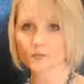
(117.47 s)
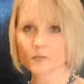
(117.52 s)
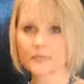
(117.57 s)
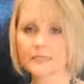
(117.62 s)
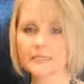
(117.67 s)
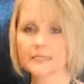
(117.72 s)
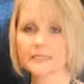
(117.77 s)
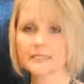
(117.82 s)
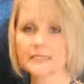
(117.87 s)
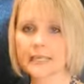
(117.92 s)

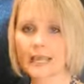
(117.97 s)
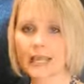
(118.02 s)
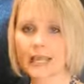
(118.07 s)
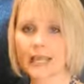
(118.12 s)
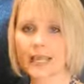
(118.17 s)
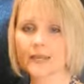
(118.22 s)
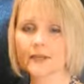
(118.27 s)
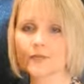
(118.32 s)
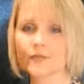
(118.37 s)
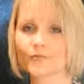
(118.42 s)
peas
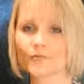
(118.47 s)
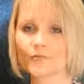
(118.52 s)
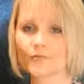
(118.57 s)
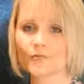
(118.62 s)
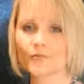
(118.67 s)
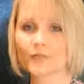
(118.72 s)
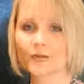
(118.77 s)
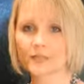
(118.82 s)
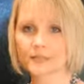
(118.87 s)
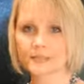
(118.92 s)
and
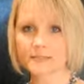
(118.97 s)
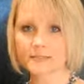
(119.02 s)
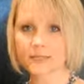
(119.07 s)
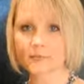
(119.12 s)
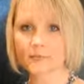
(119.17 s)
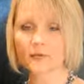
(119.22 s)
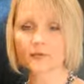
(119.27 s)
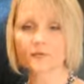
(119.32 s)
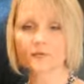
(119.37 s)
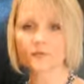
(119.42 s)
rinsed
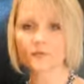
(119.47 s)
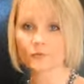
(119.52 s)
them under